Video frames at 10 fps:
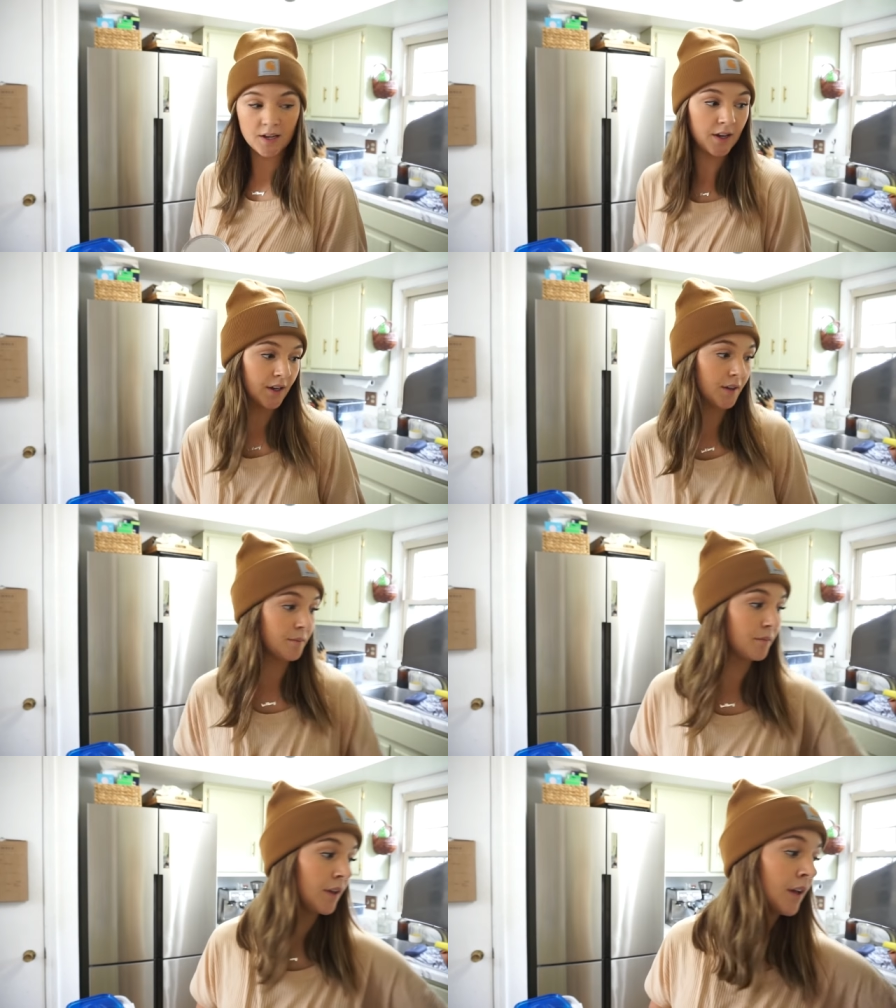
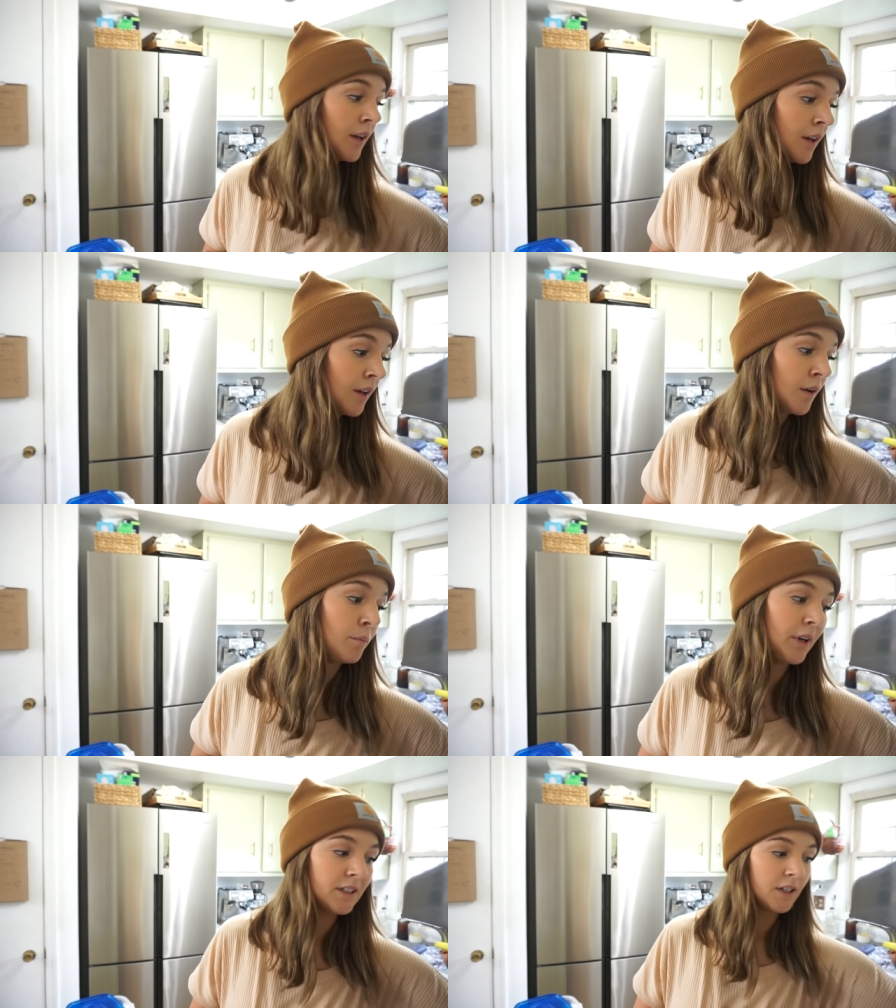Um,
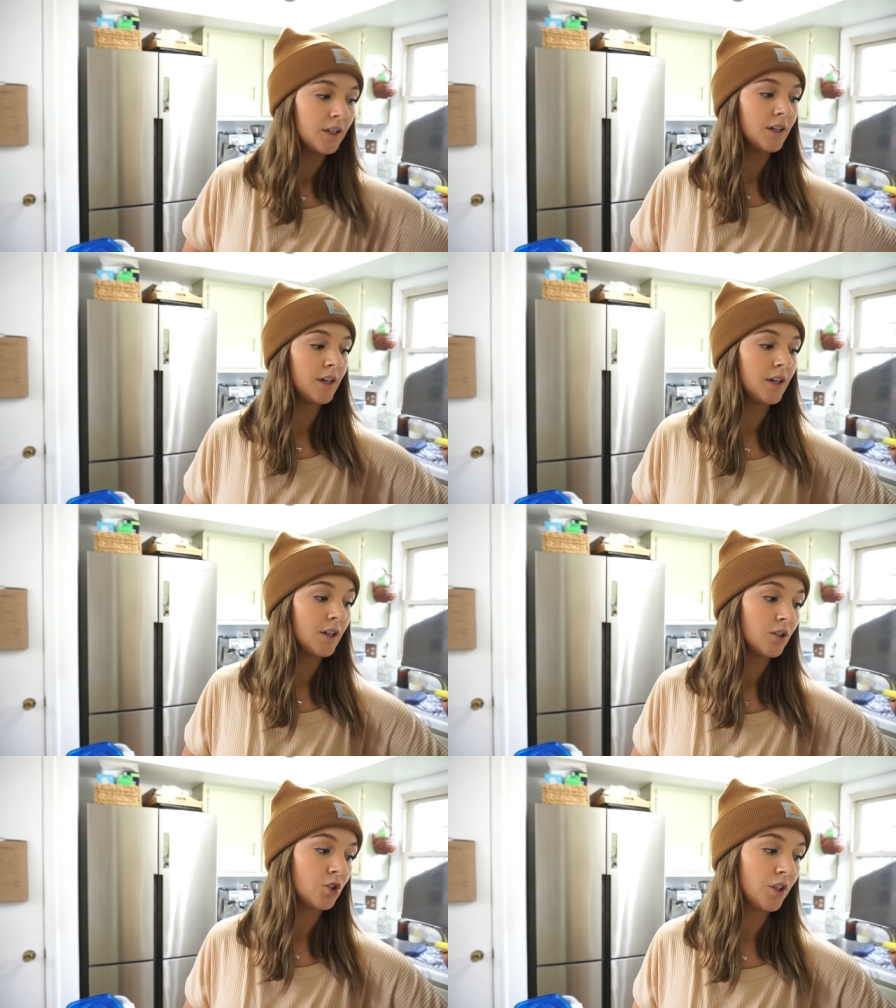
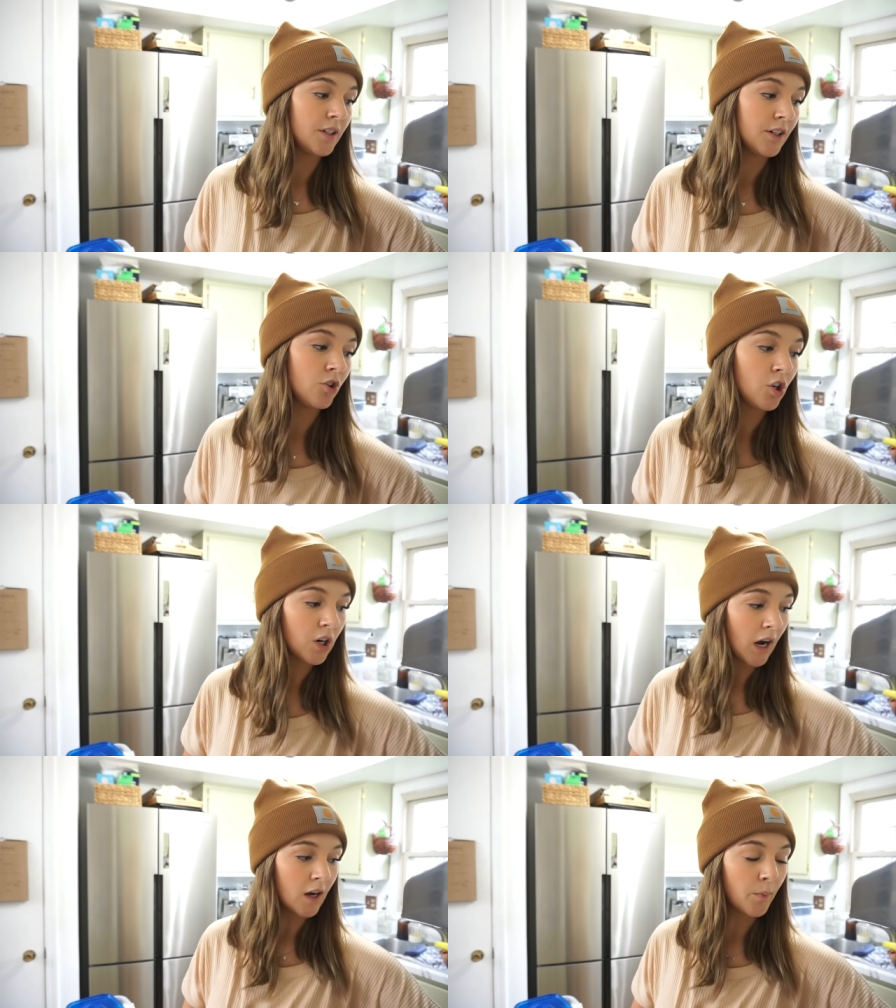Basically, she did
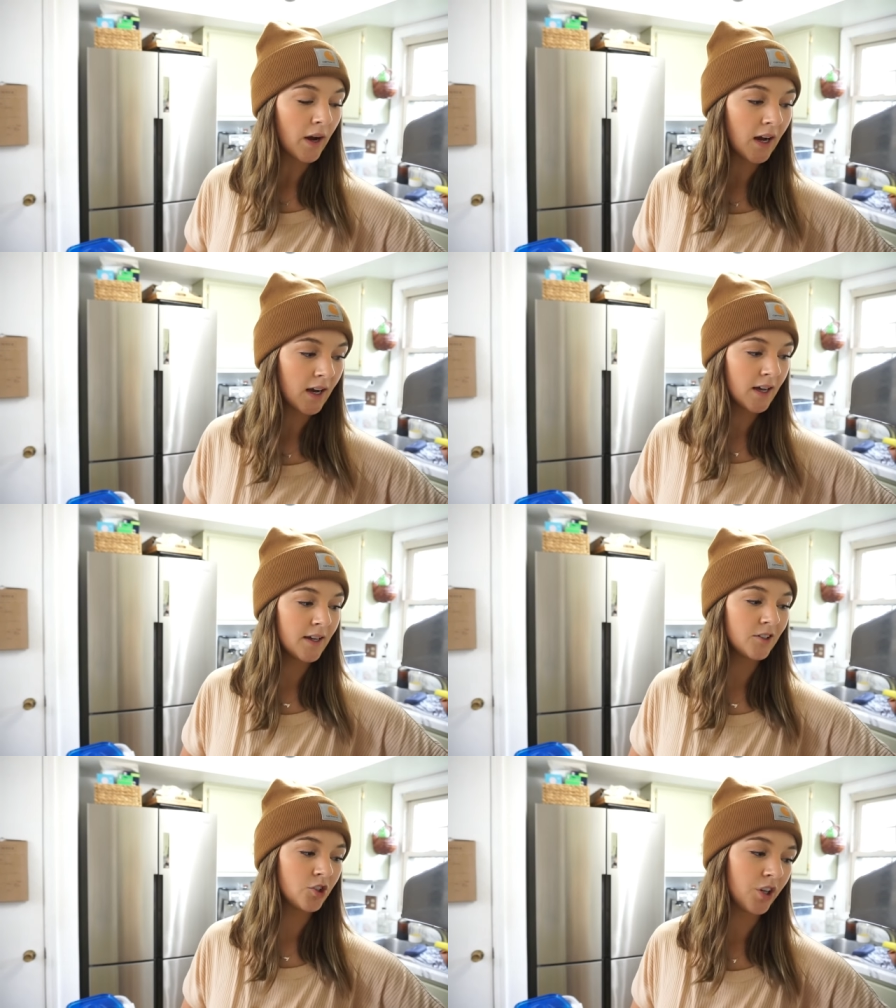crock pot,